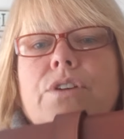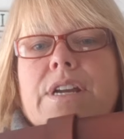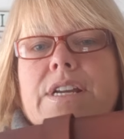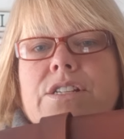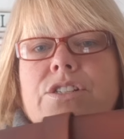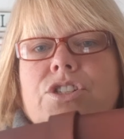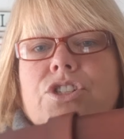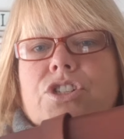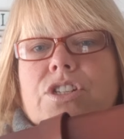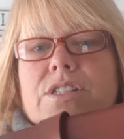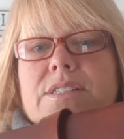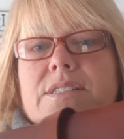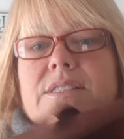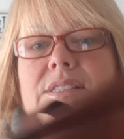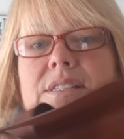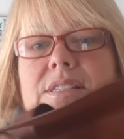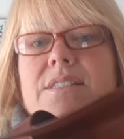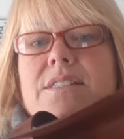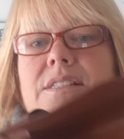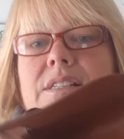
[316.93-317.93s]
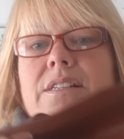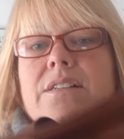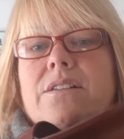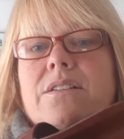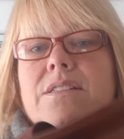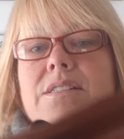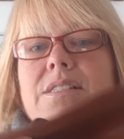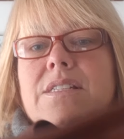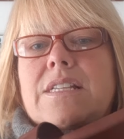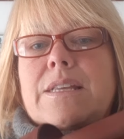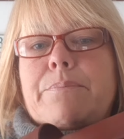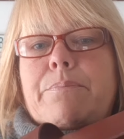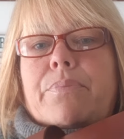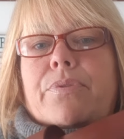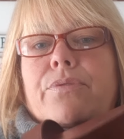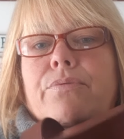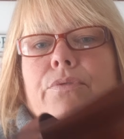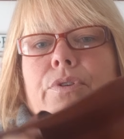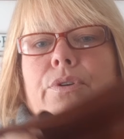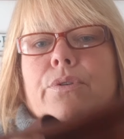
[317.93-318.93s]
is just this little slip
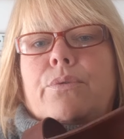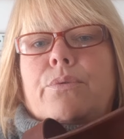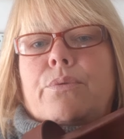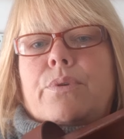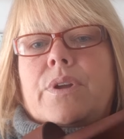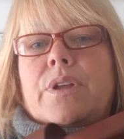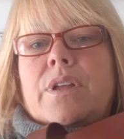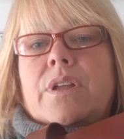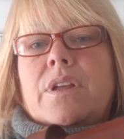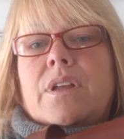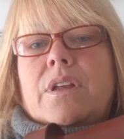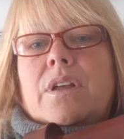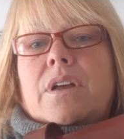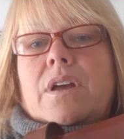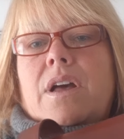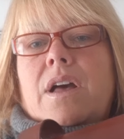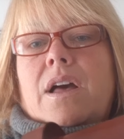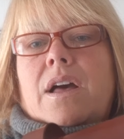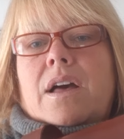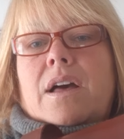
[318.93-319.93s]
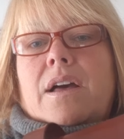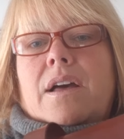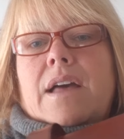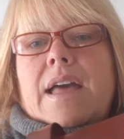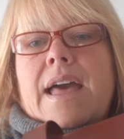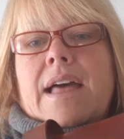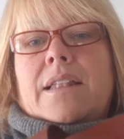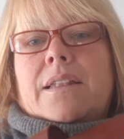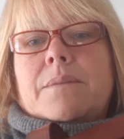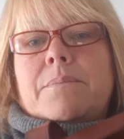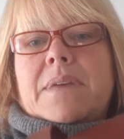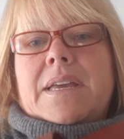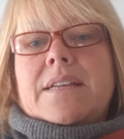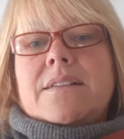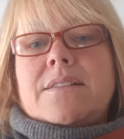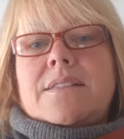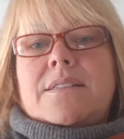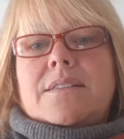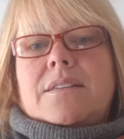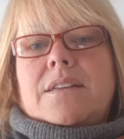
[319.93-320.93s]
through
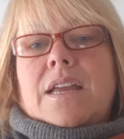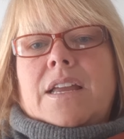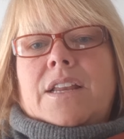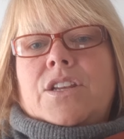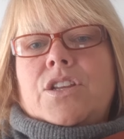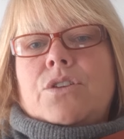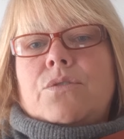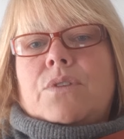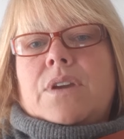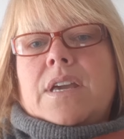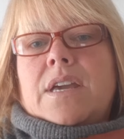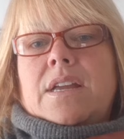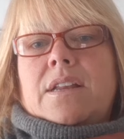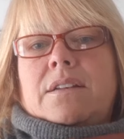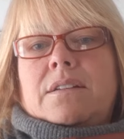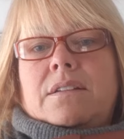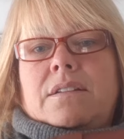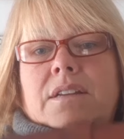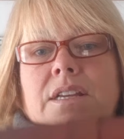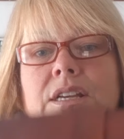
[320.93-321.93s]
element, and you can,